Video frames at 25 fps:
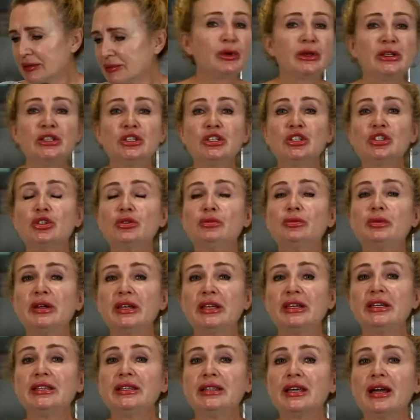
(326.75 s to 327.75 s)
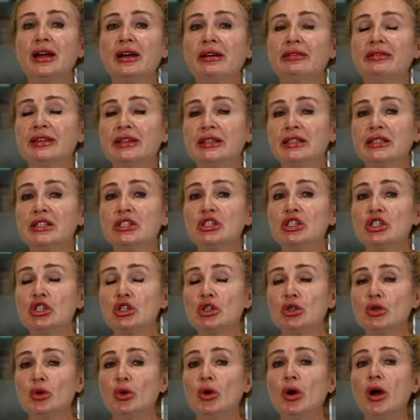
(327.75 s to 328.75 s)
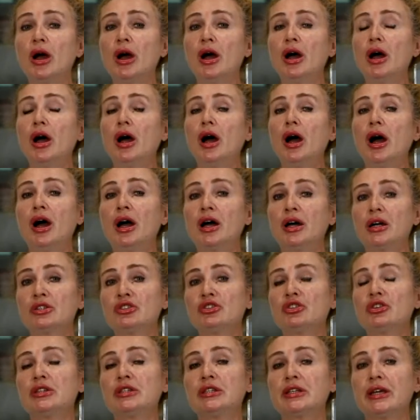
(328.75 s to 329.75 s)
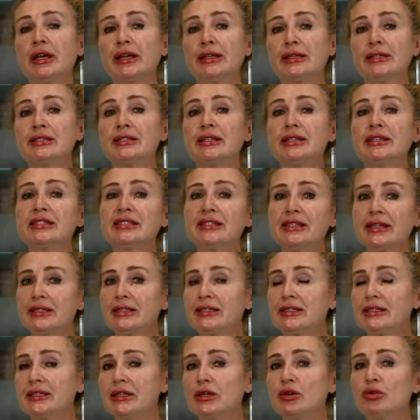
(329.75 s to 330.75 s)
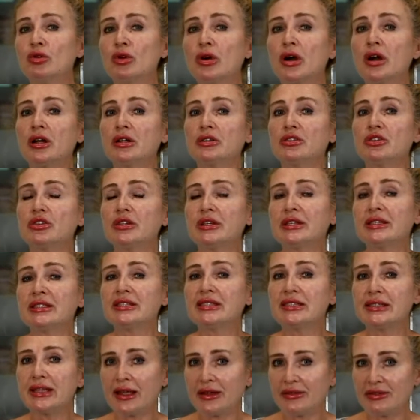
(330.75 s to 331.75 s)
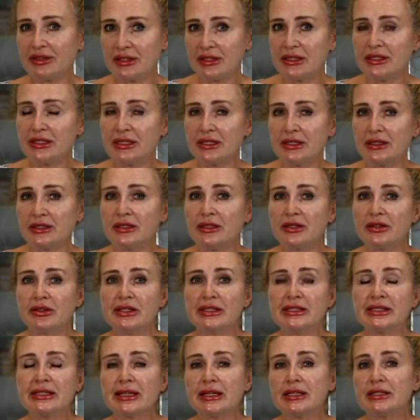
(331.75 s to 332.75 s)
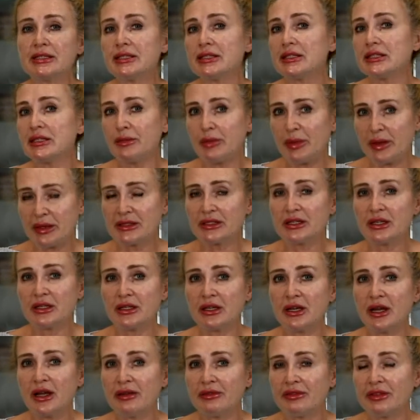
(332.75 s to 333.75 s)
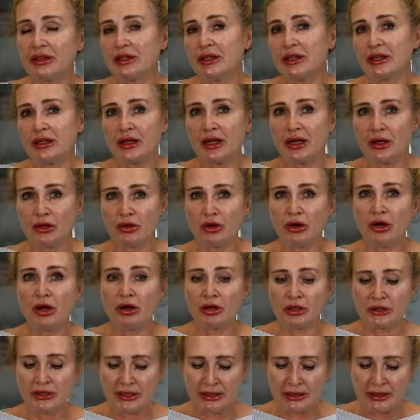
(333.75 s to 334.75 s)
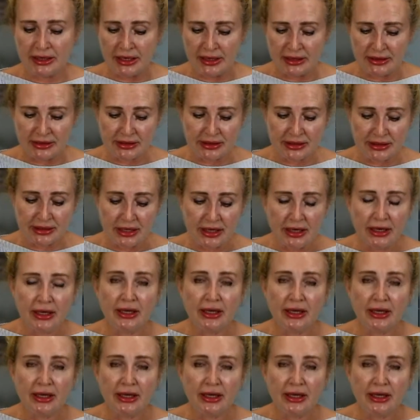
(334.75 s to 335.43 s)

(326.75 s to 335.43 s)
We need to preheat the oven to 160 or 170 degrees Celsius, depends on your oven and how hot it gets.